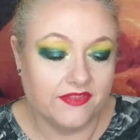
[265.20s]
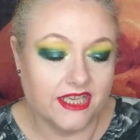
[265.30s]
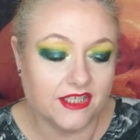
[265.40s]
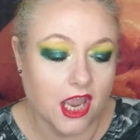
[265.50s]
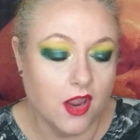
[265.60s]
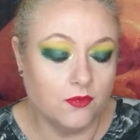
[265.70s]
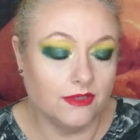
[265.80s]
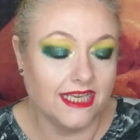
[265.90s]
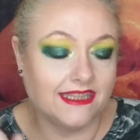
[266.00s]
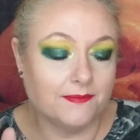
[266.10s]
there's
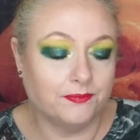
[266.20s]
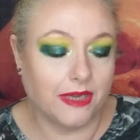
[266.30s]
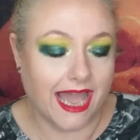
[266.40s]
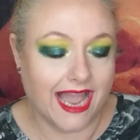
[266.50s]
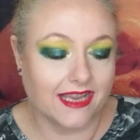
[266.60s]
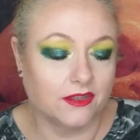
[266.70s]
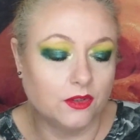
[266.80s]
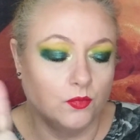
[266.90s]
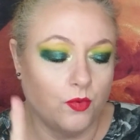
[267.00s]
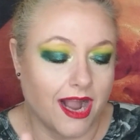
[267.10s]
only the black,
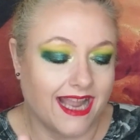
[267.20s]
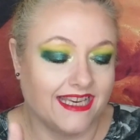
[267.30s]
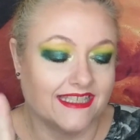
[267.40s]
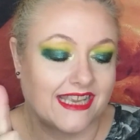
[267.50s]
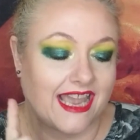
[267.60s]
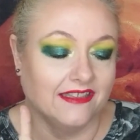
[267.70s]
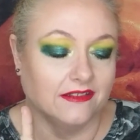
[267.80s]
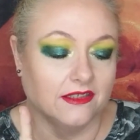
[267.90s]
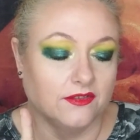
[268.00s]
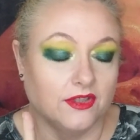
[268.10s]
the white
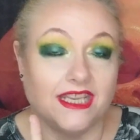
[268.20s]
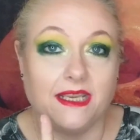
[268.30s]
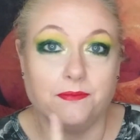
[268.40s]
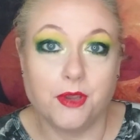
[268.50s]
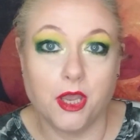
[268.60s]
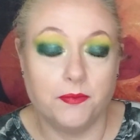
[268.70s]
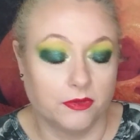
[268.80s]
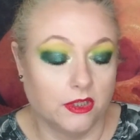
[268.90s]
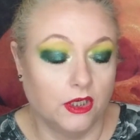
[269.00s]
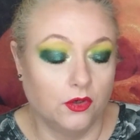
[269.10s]
and the
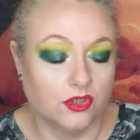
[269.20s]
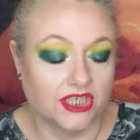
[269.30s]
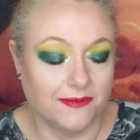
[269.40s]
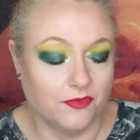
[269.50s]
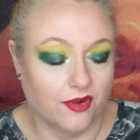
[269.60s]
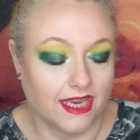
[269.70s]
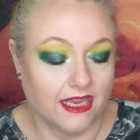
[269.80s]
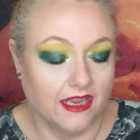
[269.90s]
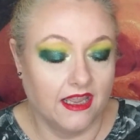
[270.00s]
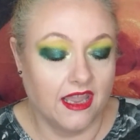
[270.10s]
purple that look
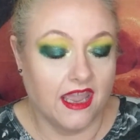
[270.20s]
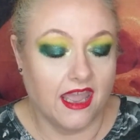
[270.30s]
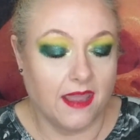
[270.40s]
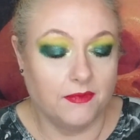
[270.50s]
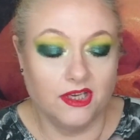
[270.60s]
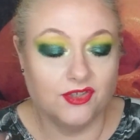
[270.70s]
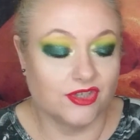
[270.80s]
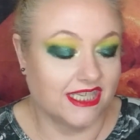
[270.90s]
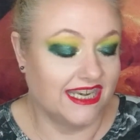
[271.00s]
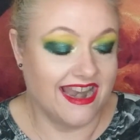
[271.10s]
shimmery. I'm not
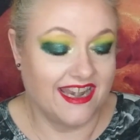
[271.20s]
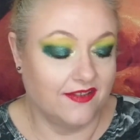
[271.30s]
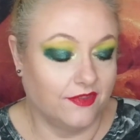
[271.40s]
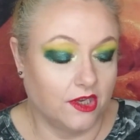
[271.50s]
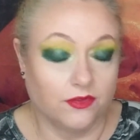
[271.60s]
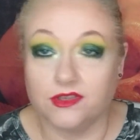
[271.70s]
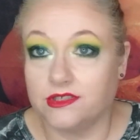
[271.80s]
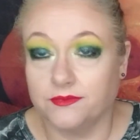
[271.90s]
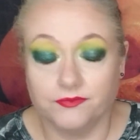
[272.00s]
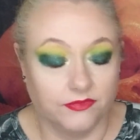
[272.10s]
interested in any of the
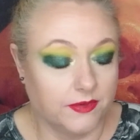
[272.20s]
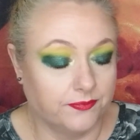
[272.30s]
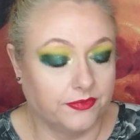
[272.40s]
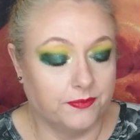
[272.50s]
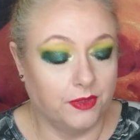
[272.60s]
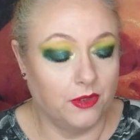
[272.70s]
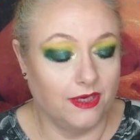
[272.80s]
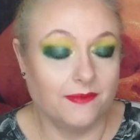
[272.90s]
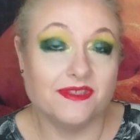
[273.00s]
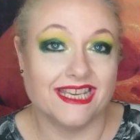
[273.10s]
others. The blue
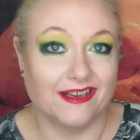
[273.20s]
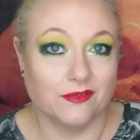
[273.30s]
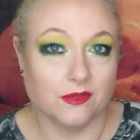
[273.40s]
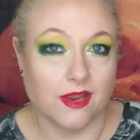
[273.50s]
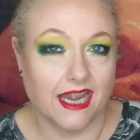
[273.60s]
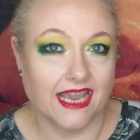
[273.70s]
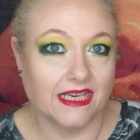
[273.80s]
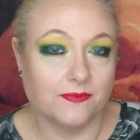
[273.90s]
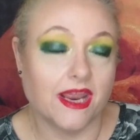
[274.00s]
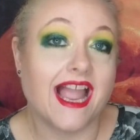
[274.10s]
lipstick looks quite
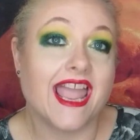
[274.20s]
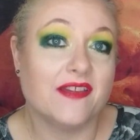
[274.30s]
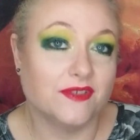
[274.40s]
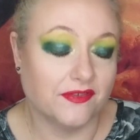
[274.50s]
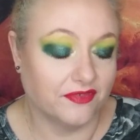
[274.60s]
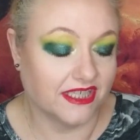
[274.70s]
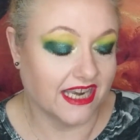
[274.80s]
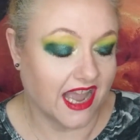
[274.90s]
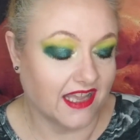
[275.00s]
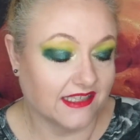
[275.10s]
nice, but I have Jeffree
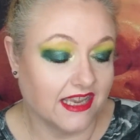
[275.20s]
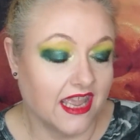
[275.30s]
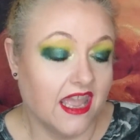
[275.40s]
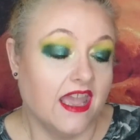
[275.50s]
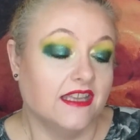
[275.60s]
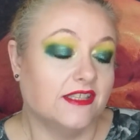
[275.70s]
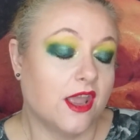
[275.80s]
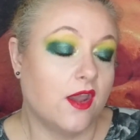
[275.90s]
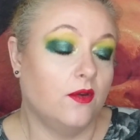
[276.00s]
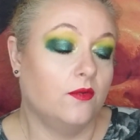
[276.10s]
Star's.
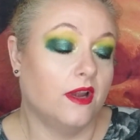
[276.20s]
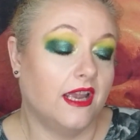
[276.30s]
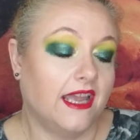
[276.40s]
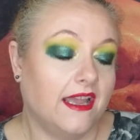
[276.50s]
So